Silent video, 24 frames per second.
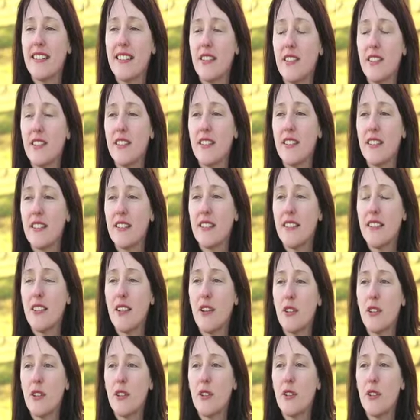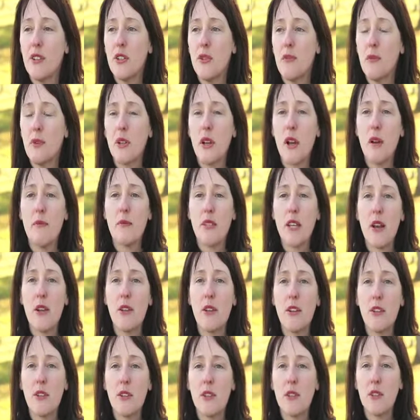her you know her humor comes out
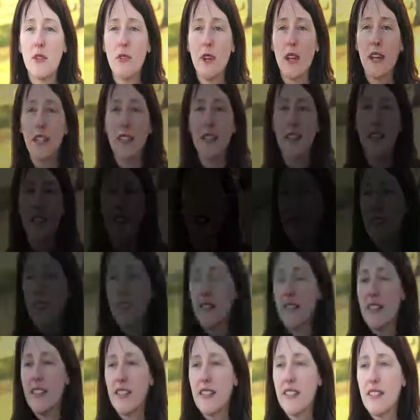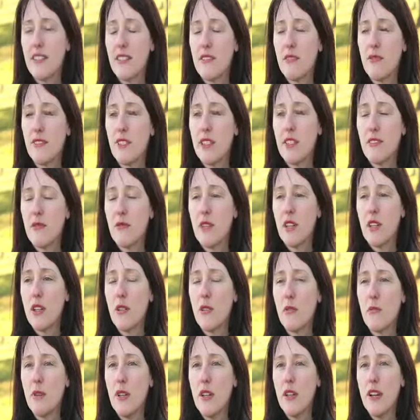in her directing. It's it's really
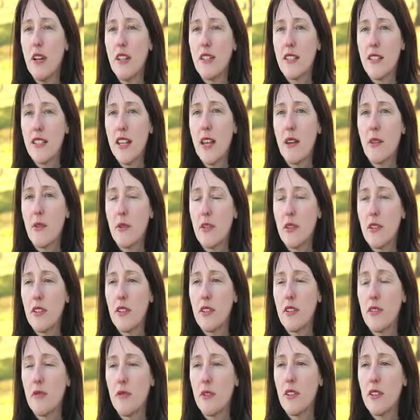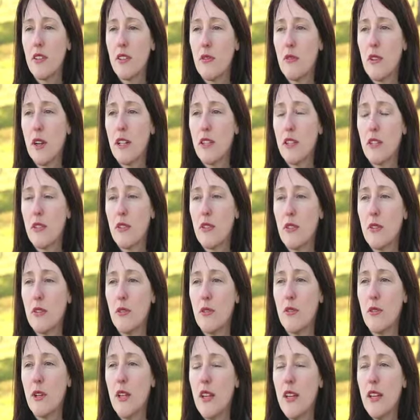good being on set with a with a director
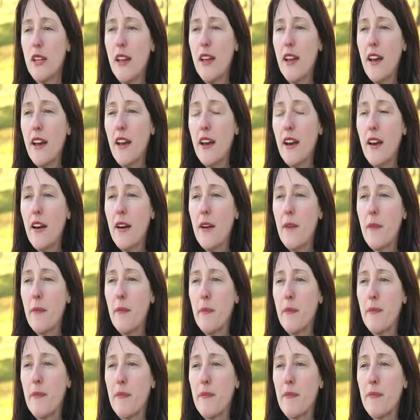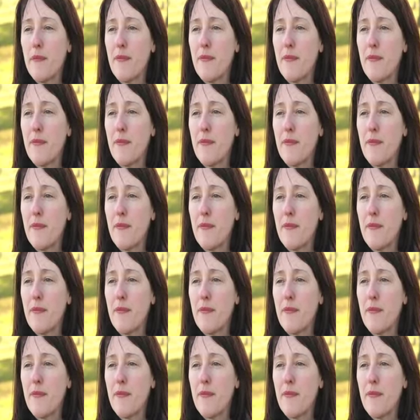who um,